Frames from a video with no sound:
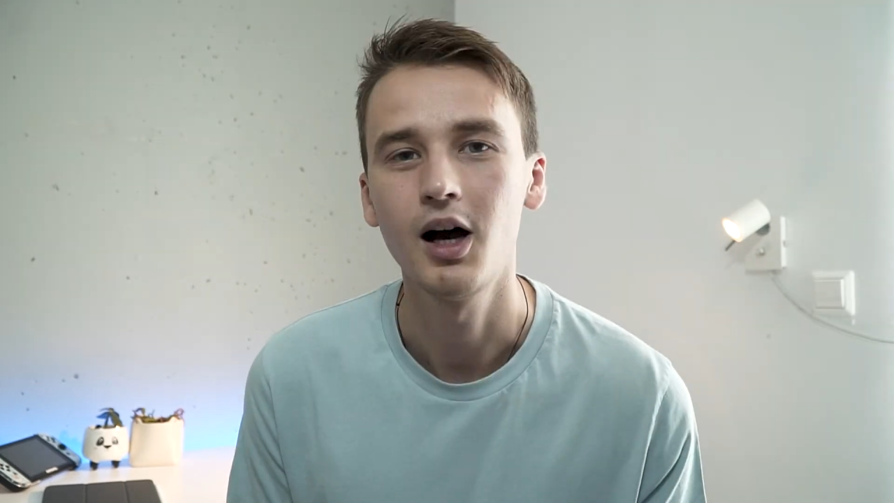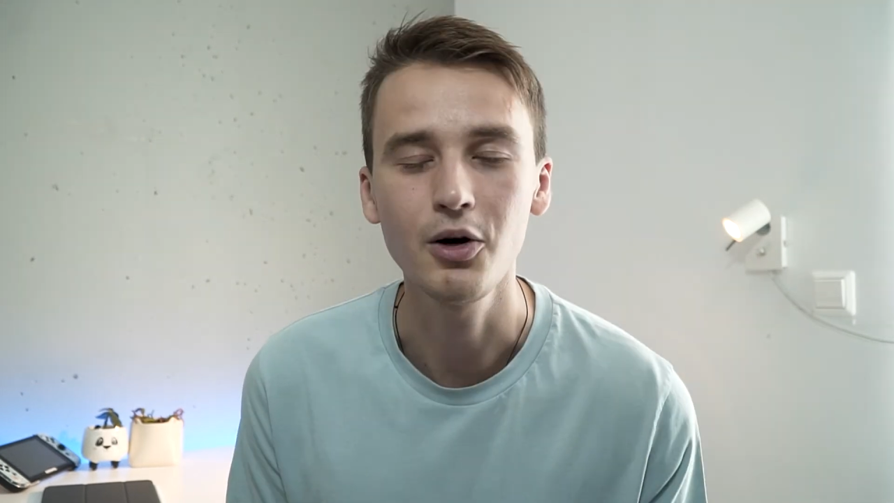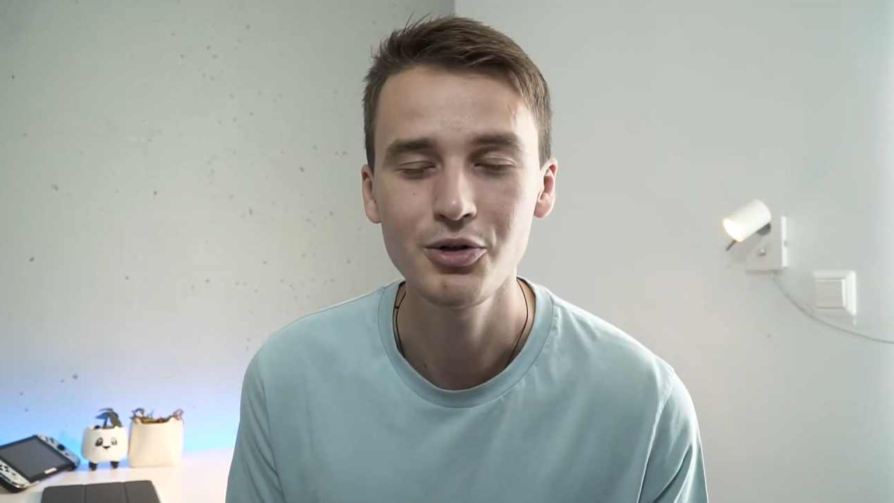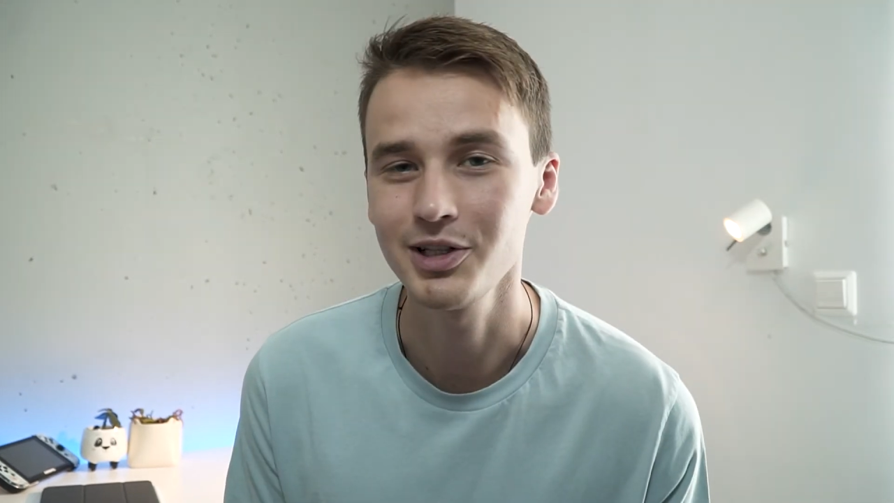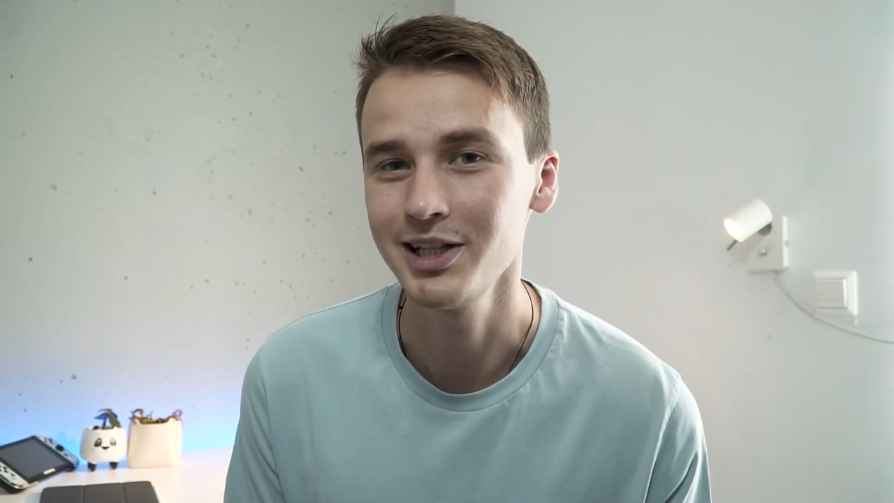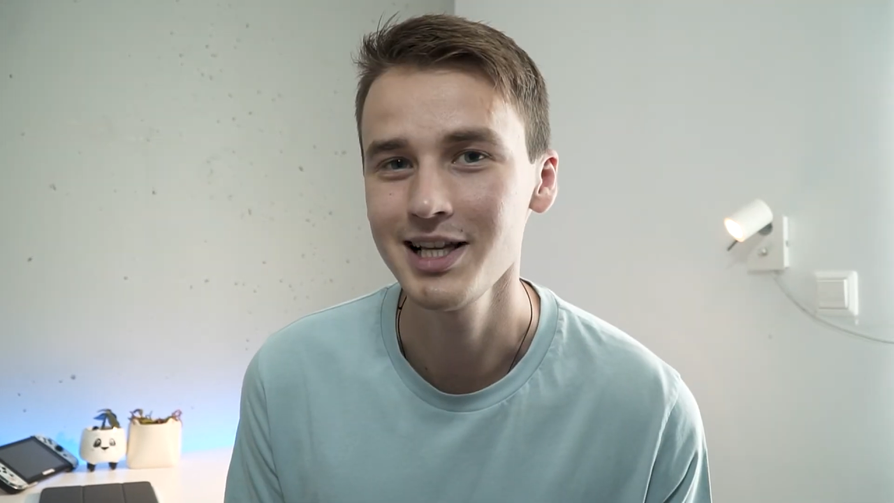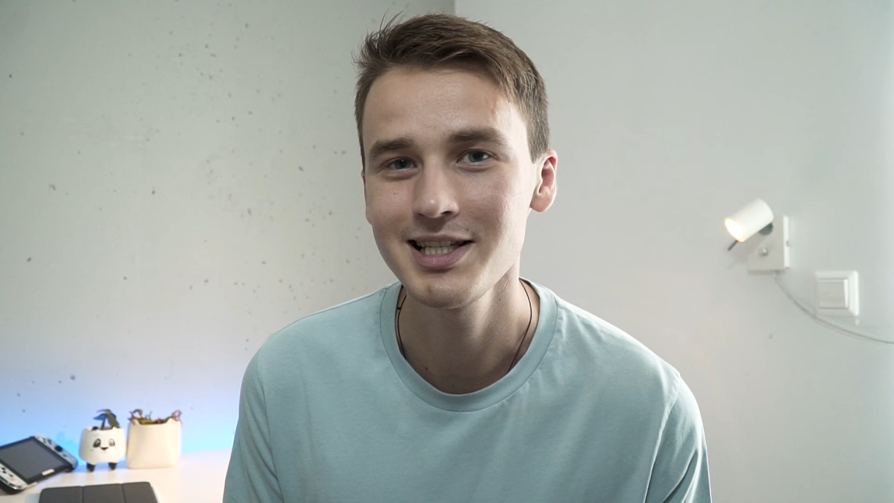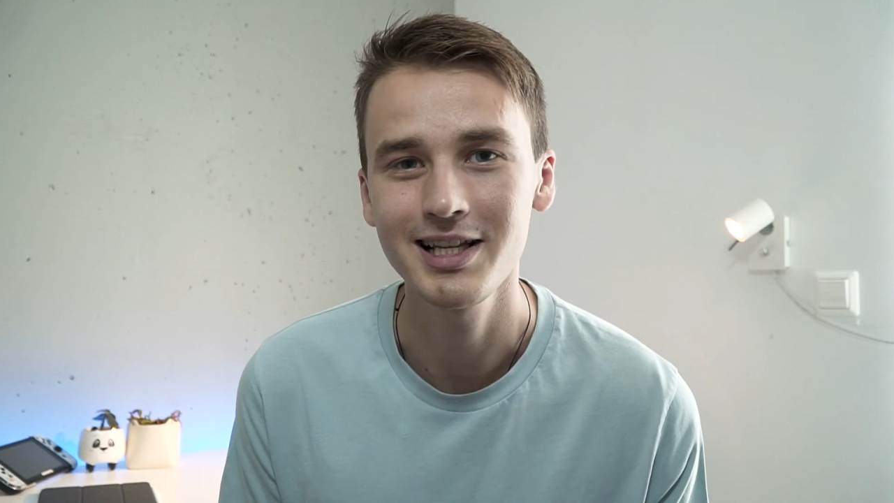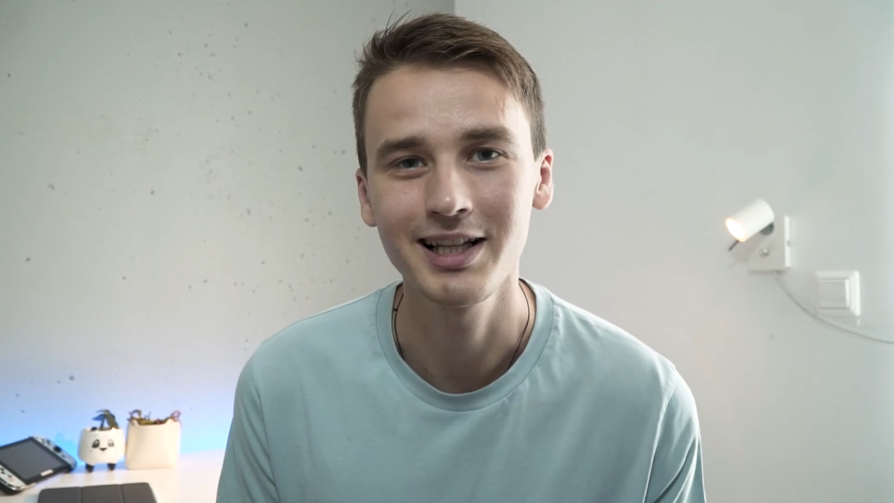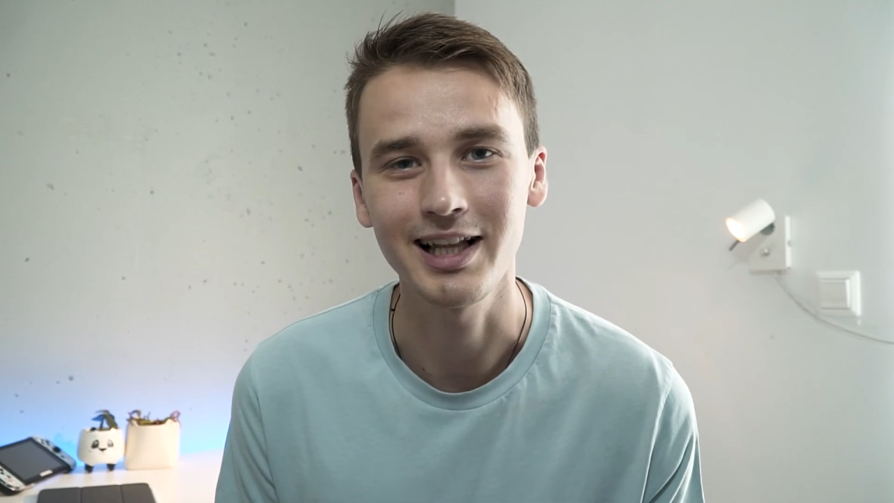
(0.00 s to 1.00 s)
Also, did I
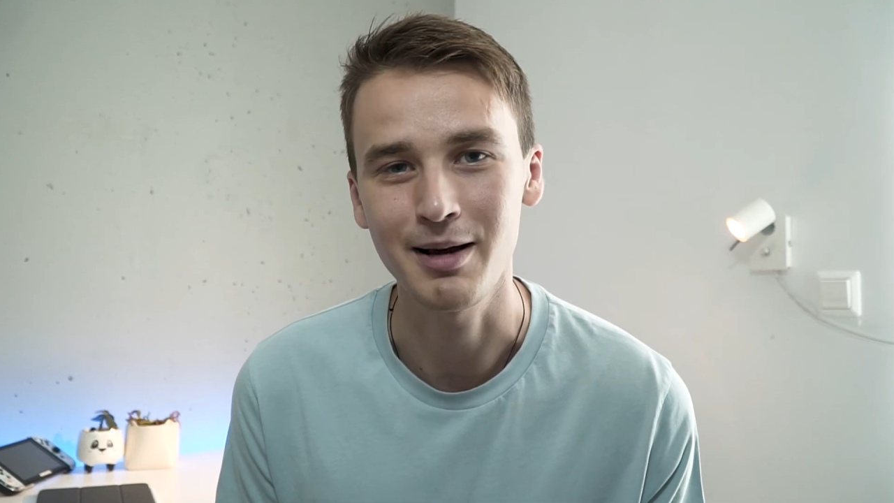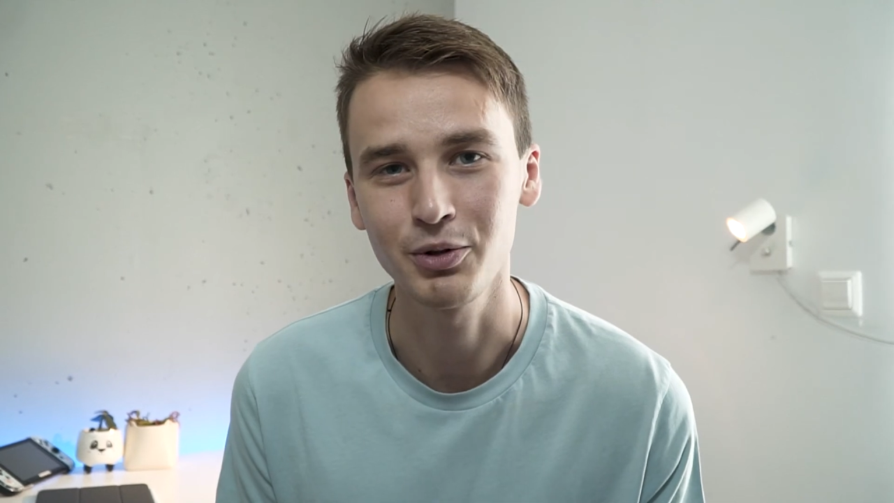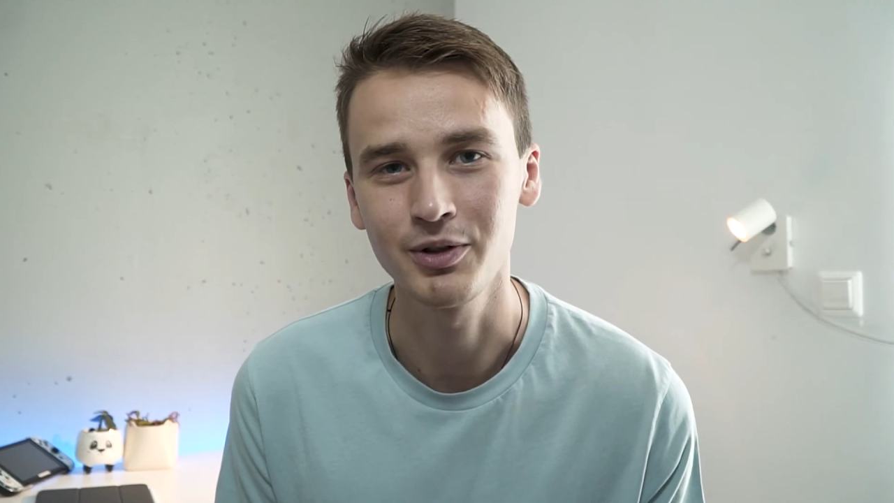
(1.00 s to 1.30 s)
say that Apple